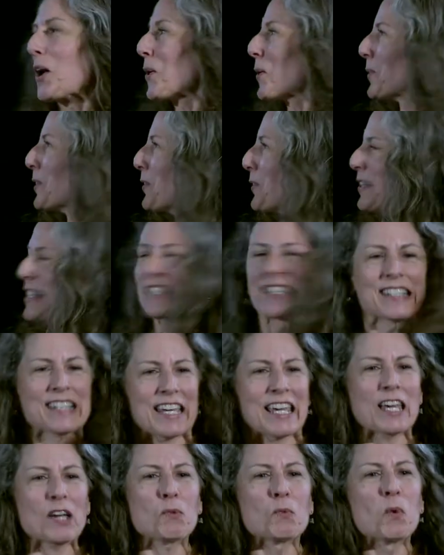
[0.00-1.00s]
you can
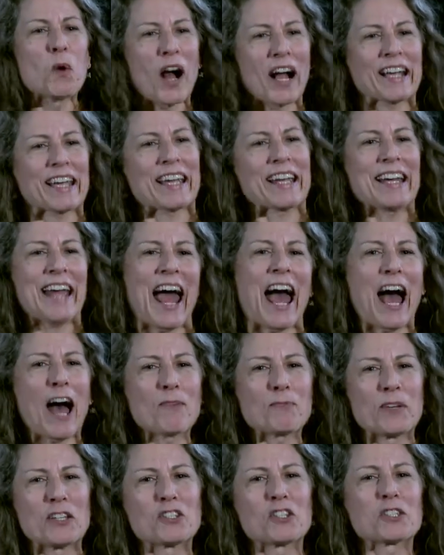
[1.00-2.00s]
see what can
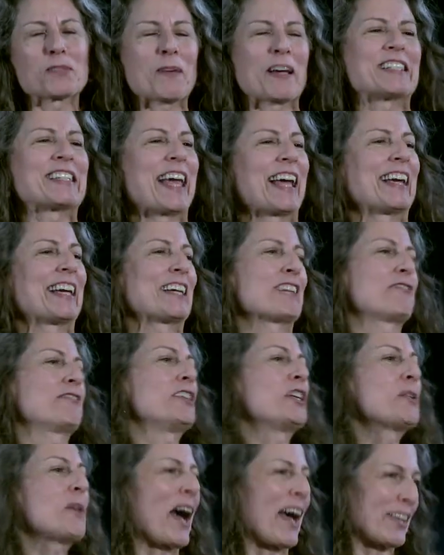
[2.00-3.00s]
happen just by taking a
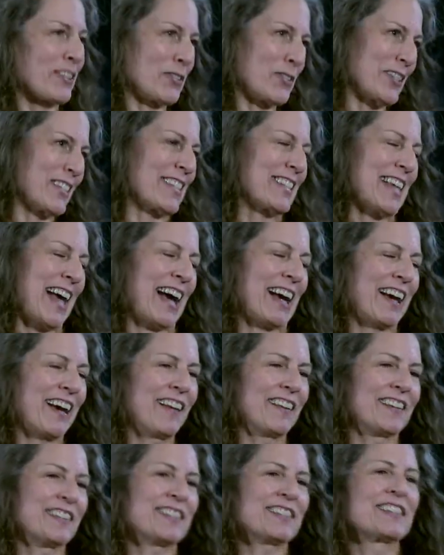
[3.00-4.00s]
few extra
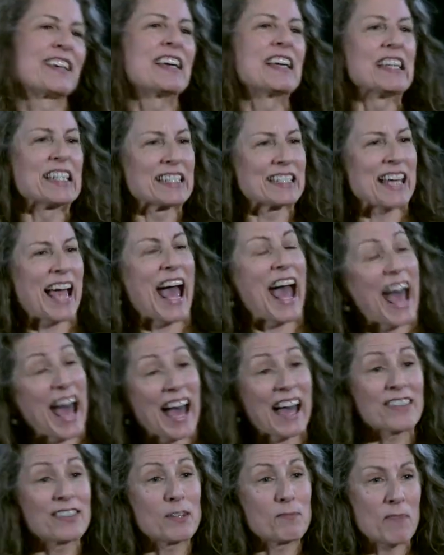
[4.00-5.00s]
seconds to
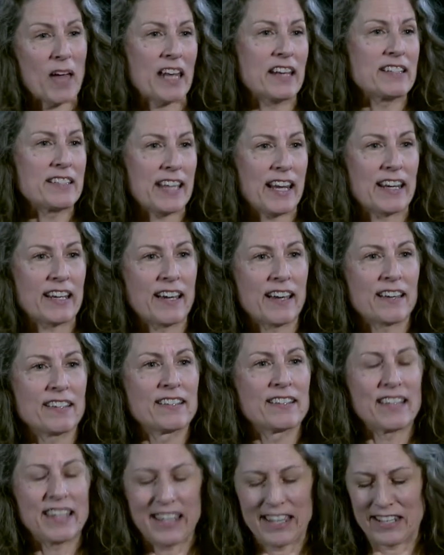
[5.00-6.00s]
add the metadata
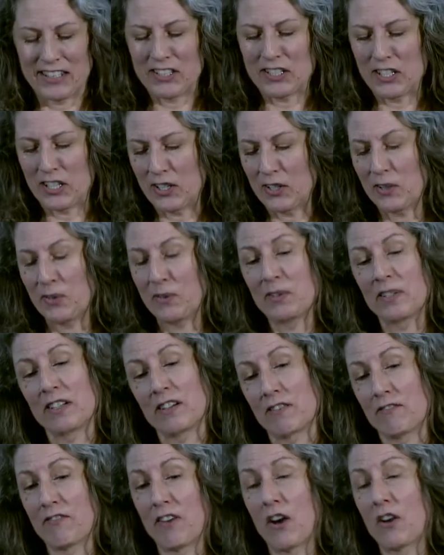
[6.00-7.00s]
into
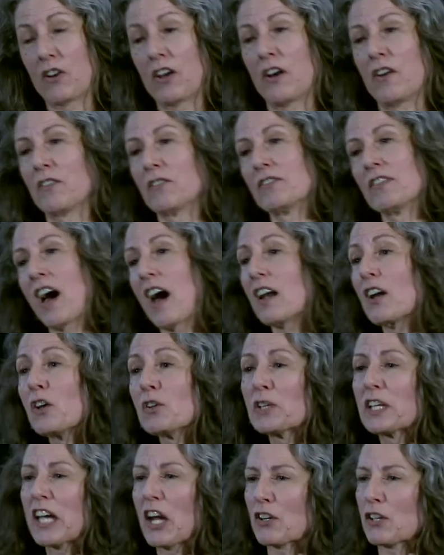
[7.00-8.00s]
your photo. Not
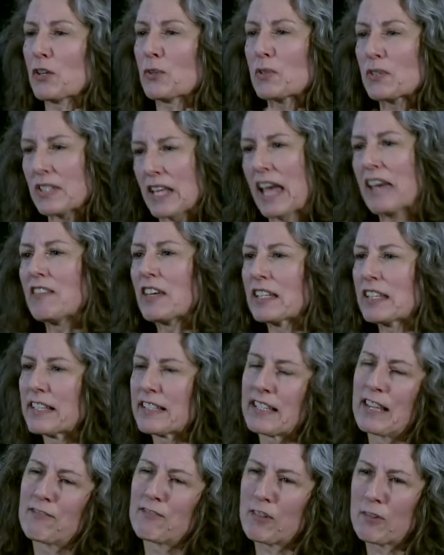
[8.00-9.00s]
only are you saving
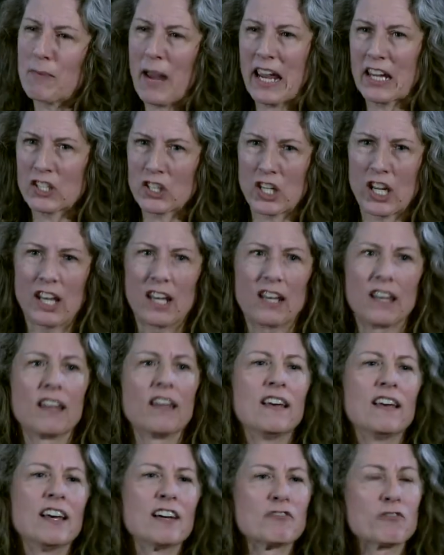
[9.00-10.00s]
this information
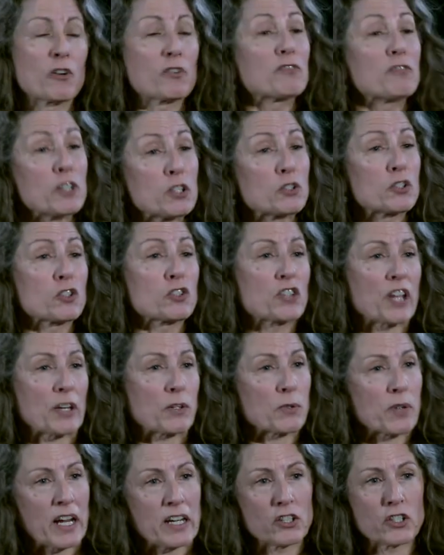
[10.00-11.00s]
for future
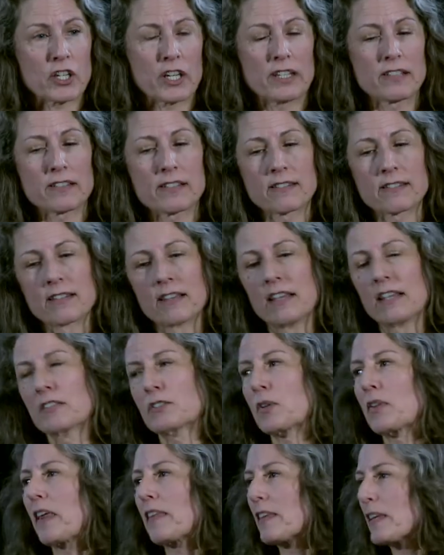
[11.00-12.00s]
generations
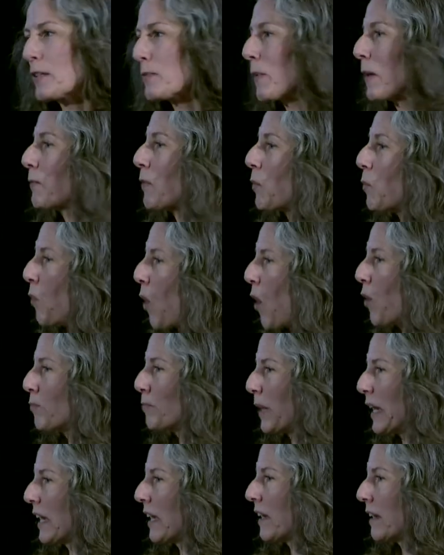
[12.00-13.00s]
so that these people won't
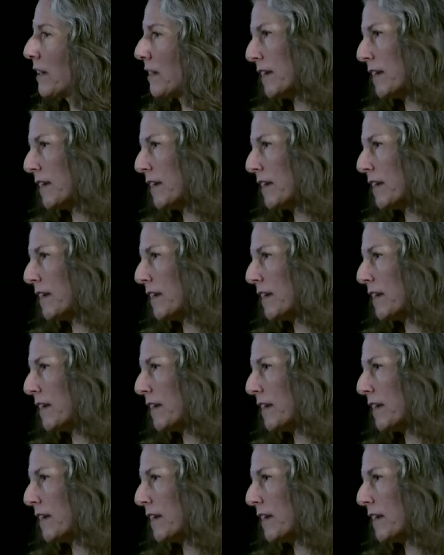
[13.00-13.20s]
be